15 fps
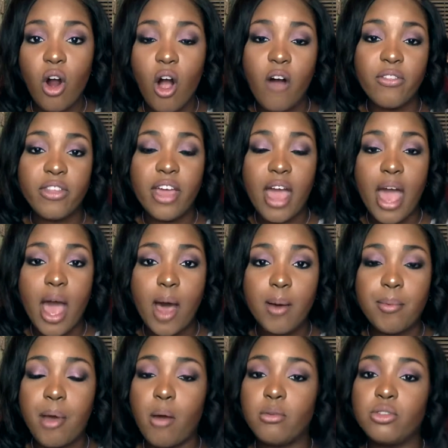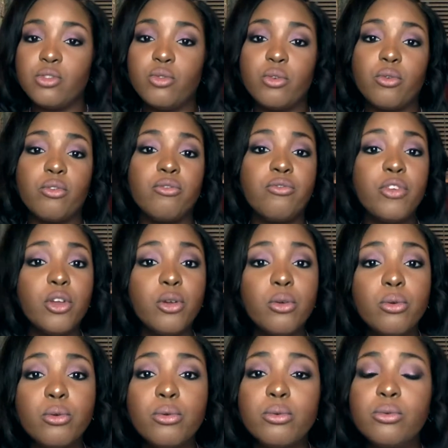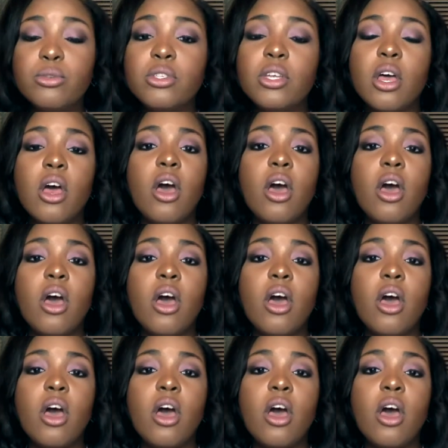on the app. I was doing reviews,